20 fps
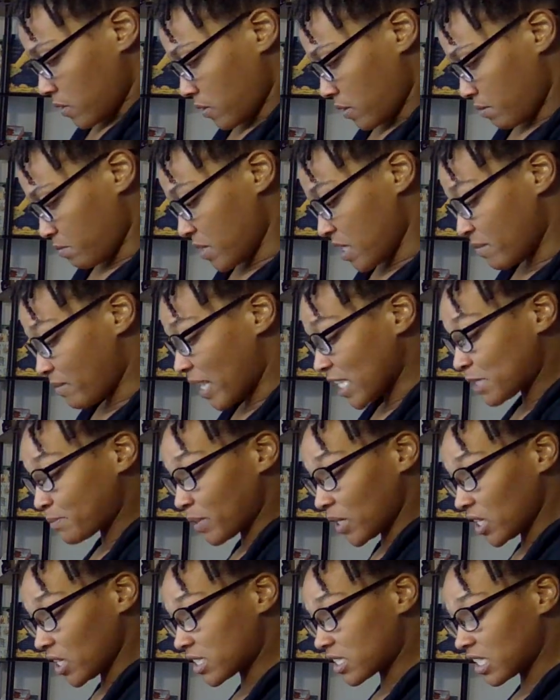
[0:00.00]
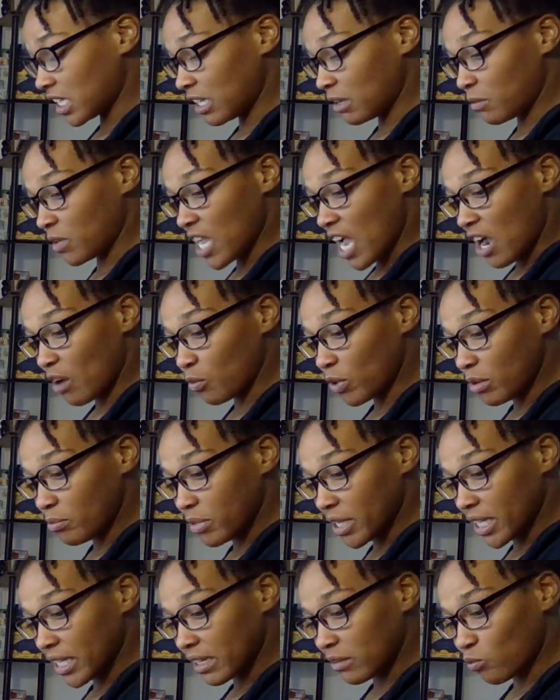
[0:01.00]
Me and my spirit team, y'all, we
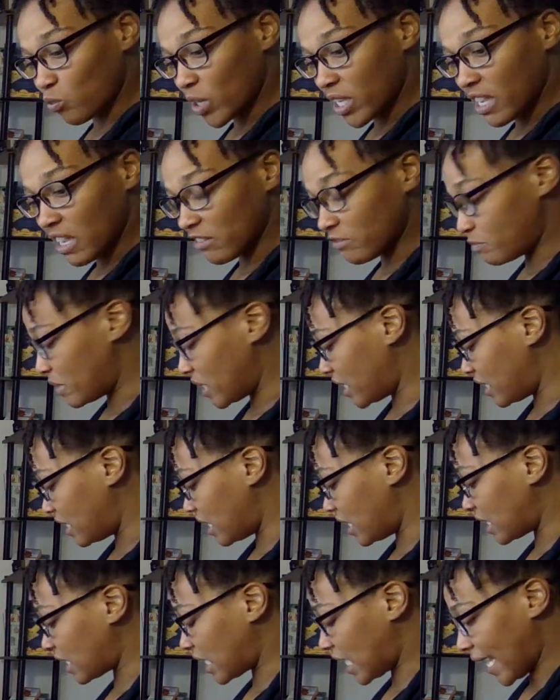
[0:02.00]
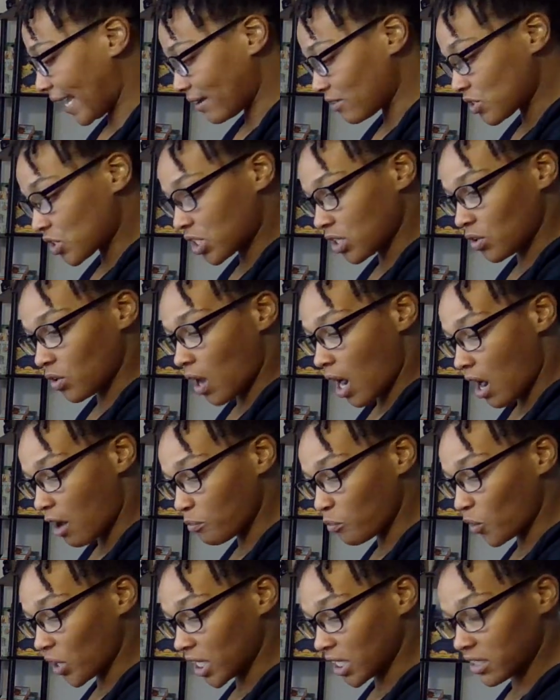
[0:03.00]
have been in Cancel all
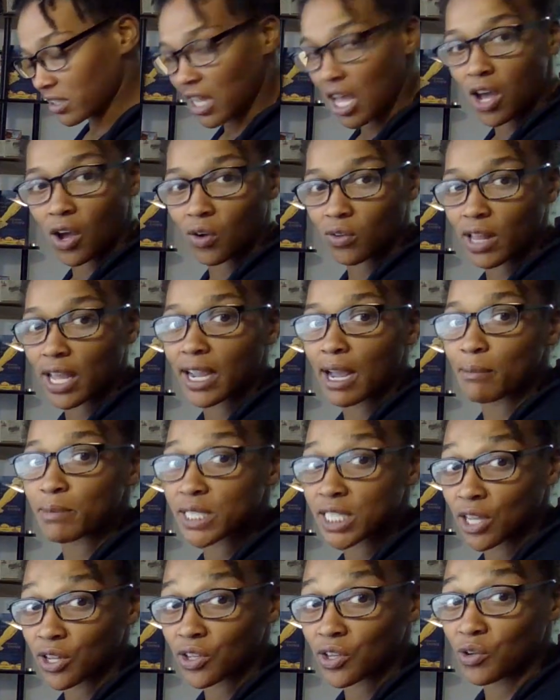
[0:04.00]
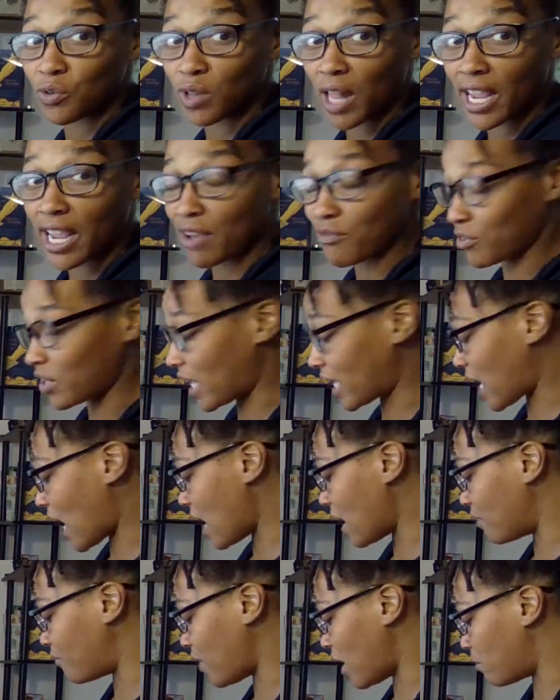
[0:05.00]
morning long. Like, I'm telling you, like, I feel like
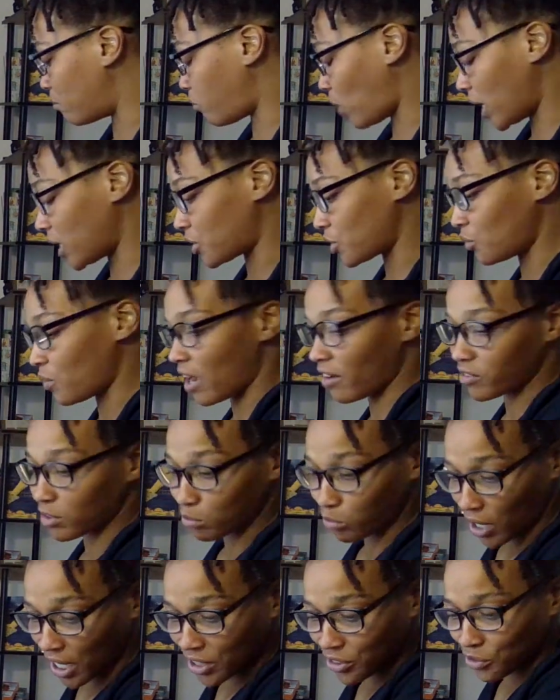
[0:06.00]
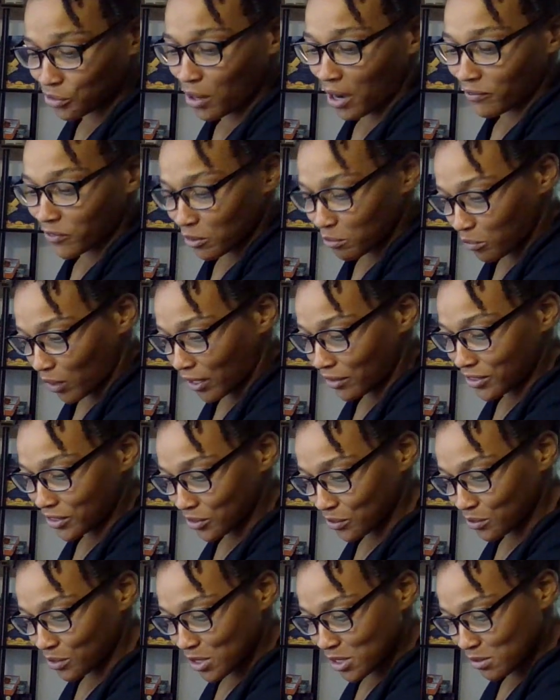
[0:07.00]
I have had breakthrough after breakthrough after
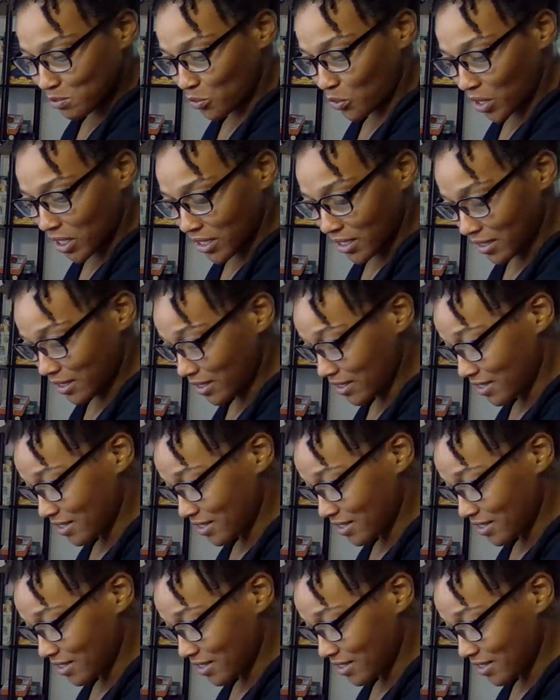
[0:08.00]
breakthrough this morning.